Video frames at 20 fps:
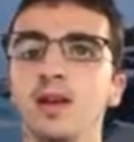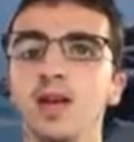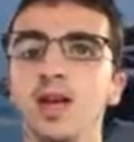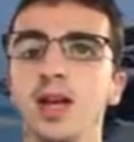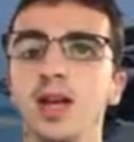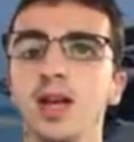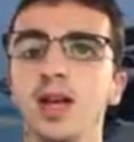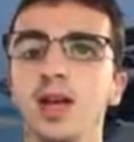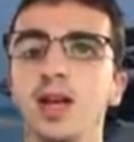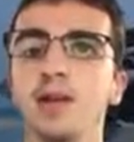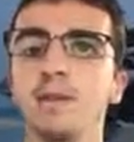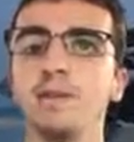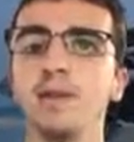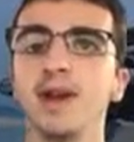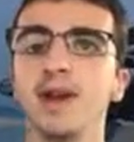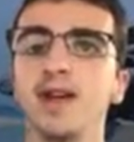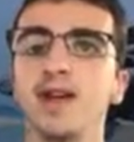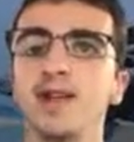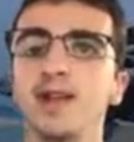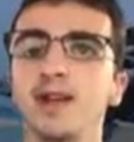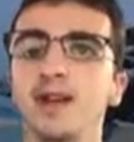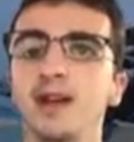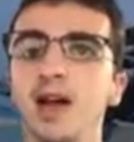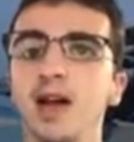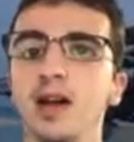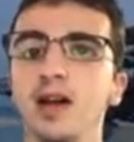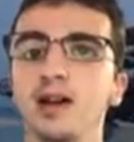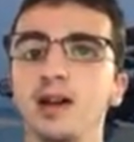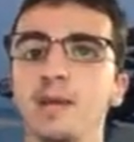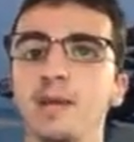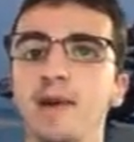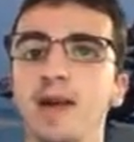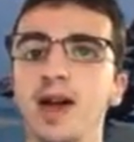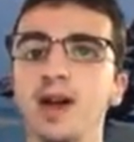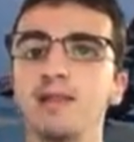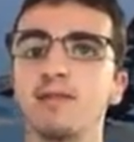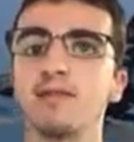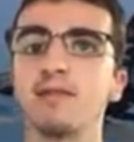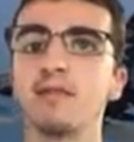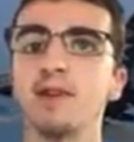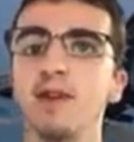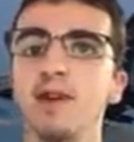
Please note the bag will